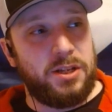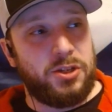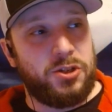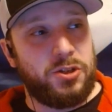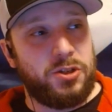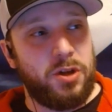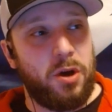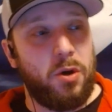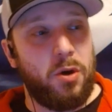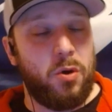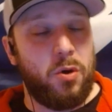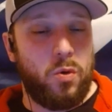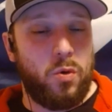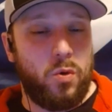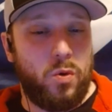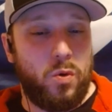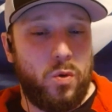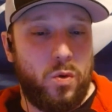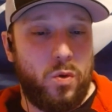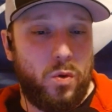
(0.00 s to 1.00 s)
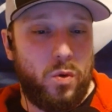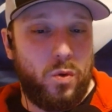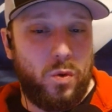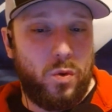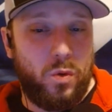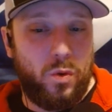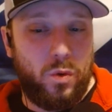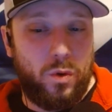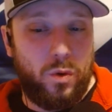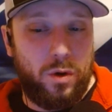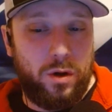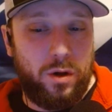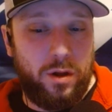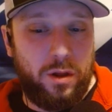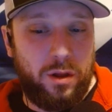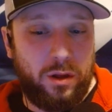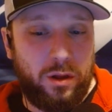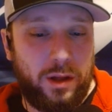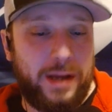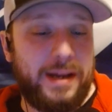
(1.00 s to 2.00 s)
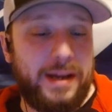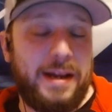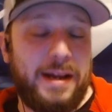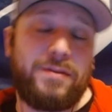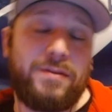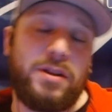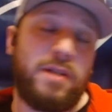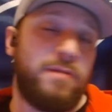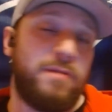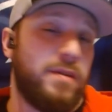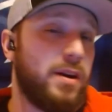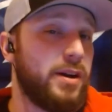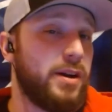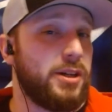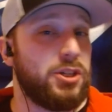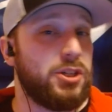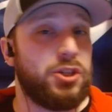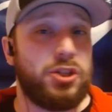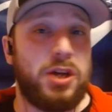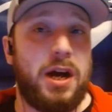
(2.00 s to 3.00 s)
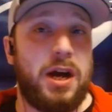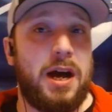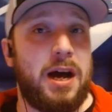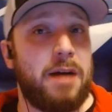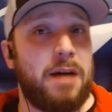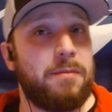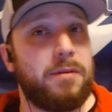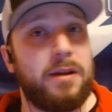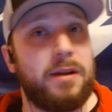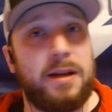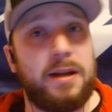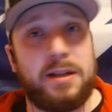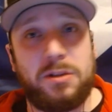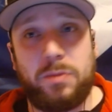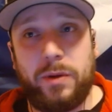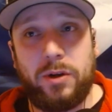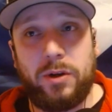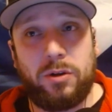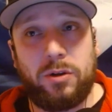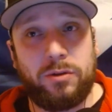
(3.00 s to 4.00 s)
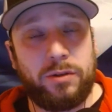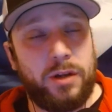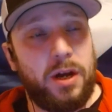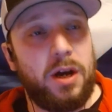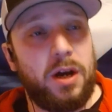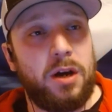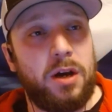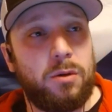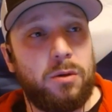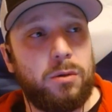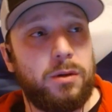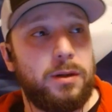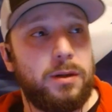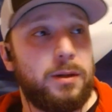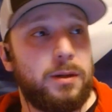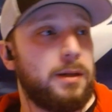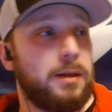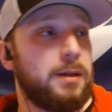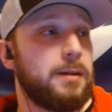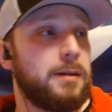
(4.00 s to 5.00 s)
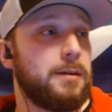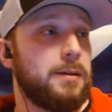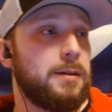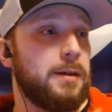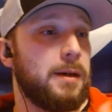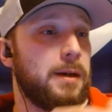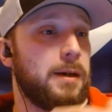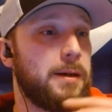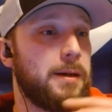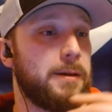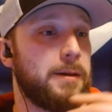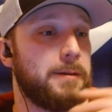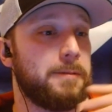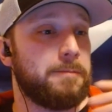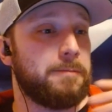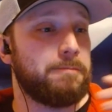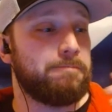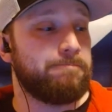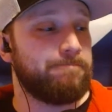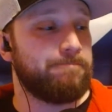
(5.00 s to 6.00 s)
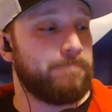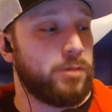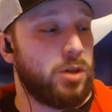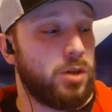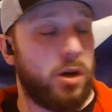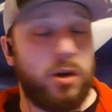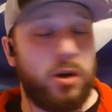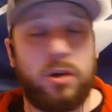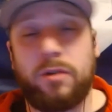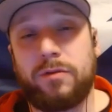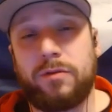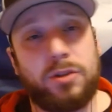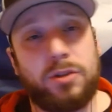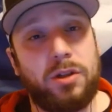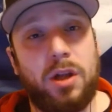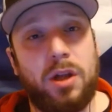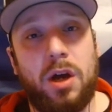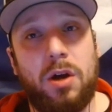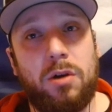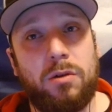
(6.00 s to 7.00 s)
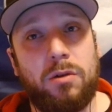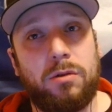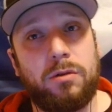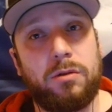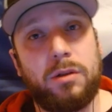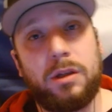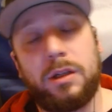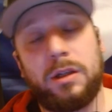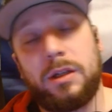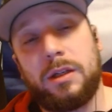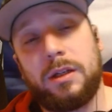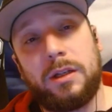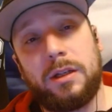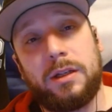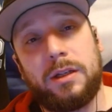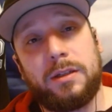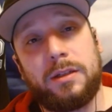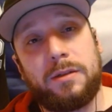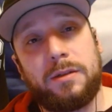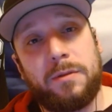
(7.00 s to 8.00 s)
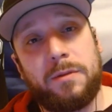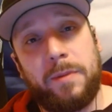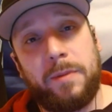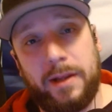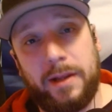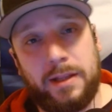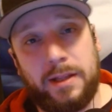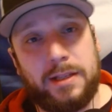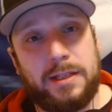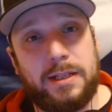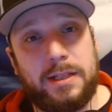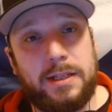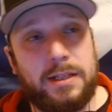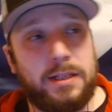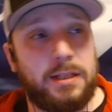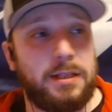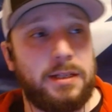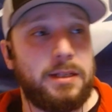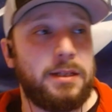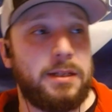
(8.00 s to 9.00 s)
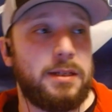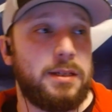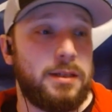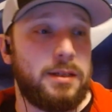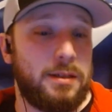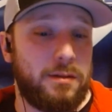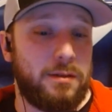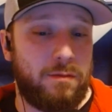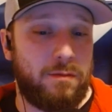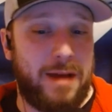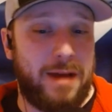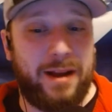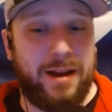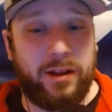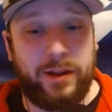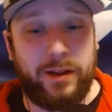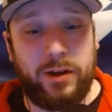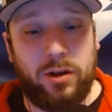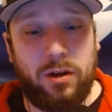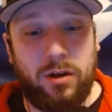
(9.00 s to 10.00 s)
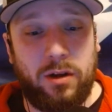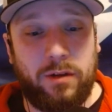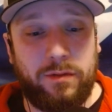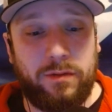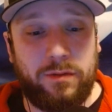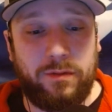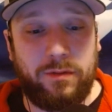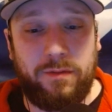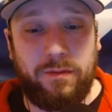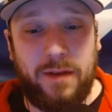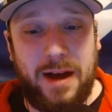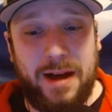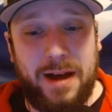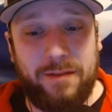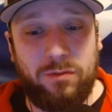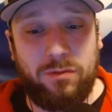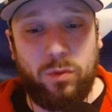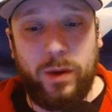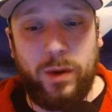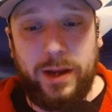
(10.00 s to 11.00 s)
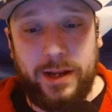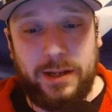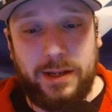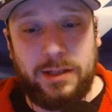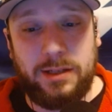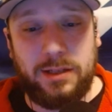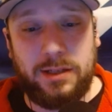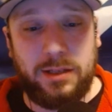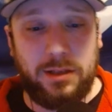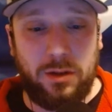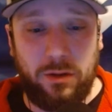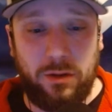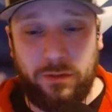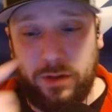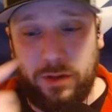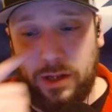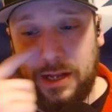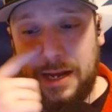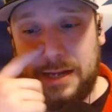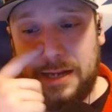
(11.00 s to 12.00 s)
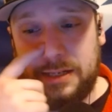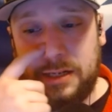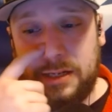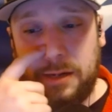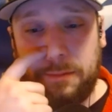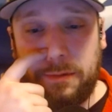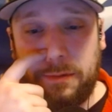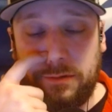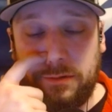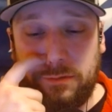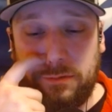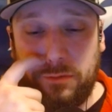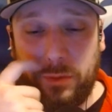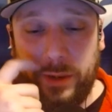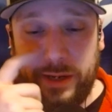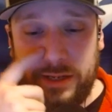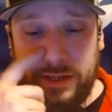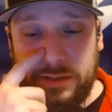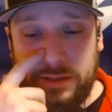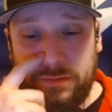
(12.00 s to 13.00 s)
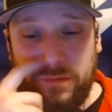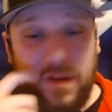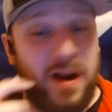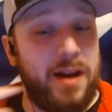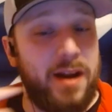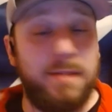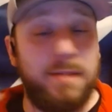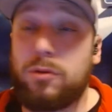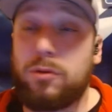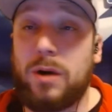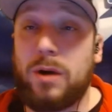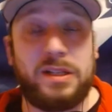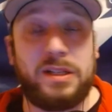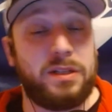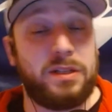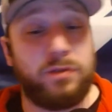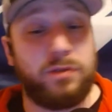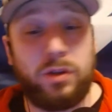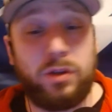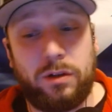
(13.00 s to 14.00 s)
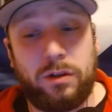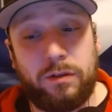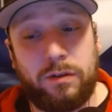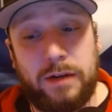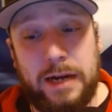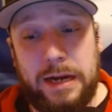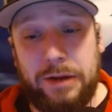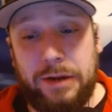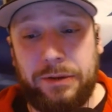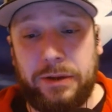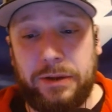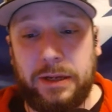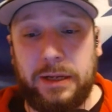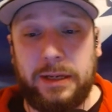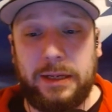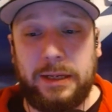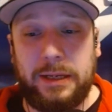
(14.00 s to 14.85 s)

So the Lightning have done a very good job, as we all know, starting off slow to begin the season, rattling off 5 wins over the last couple of weeks. Very impressive all around.